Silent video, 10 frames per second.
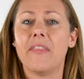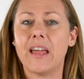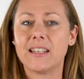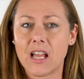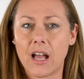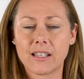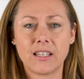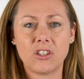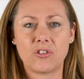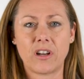that
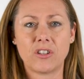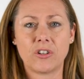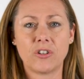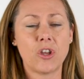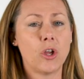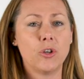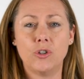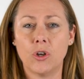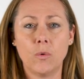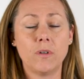toxic stressors
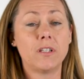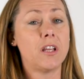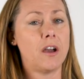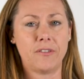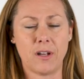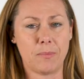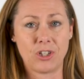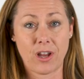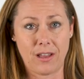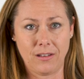don't toughen up a
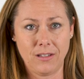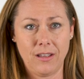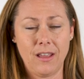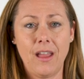child.